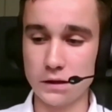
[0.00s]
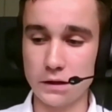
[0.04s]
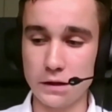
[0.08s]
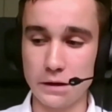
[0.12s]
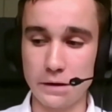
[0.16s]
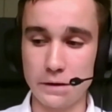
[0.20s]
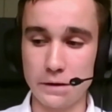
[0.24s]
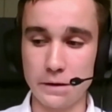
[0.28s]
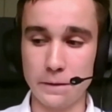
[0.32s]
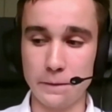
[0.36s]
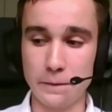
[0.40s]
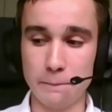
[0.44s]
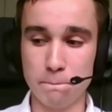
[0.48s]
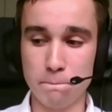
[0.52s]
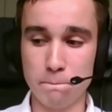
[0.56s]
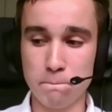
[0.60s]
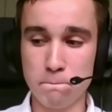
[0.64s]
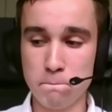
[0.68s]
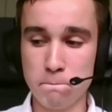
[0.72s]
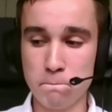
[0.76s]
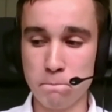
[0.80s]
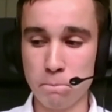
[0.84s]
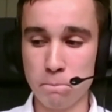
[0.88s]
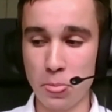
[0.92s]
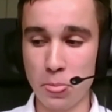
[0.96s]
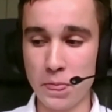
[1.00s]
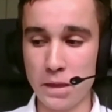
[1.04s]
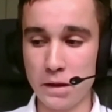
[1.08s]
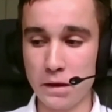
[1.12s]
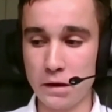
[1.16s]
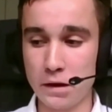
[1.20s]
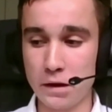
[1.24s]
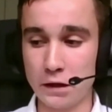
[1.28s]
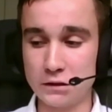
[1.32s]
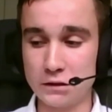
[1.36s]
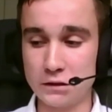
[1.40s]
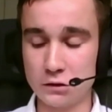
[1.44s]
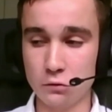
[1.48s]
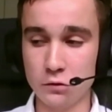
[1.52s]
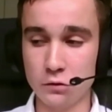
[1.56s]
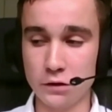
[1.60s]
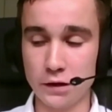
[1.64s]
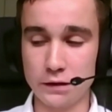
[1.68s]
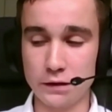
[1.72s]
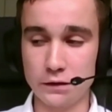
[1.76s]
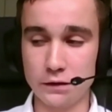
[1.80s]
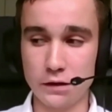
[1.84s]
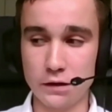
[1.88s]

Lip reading: as you can,